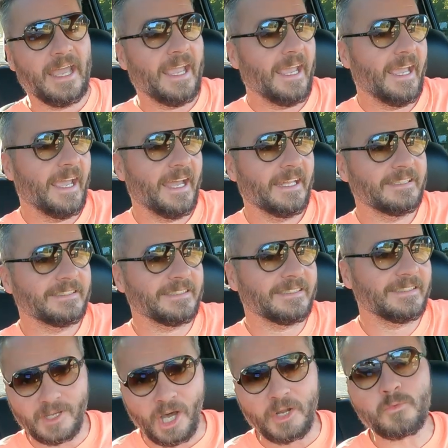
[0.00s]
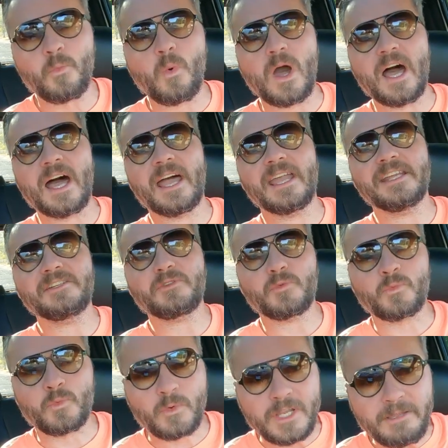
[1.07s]
And unwind,
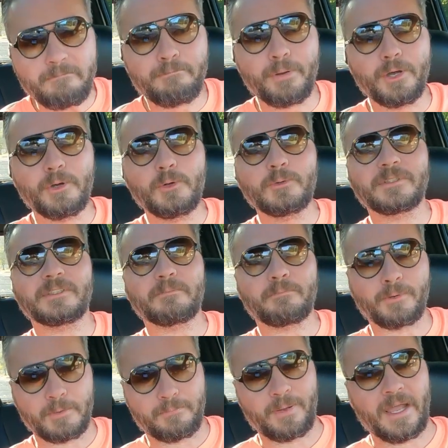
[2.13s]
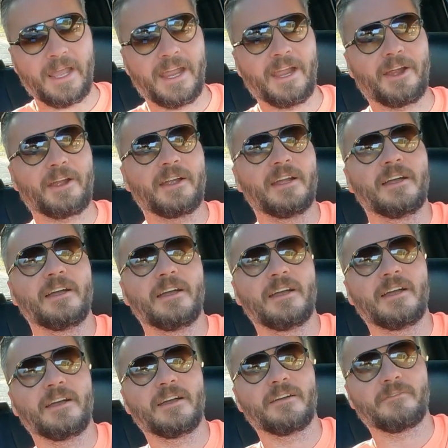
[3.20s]
reboot, prepare
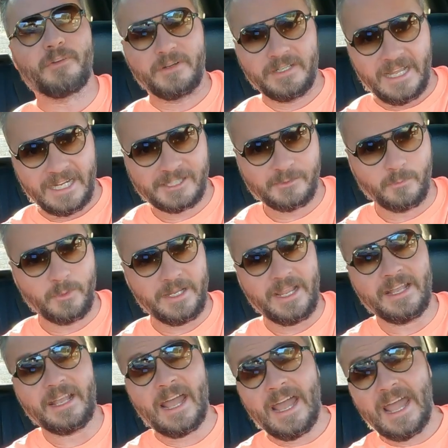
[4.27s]
for next week.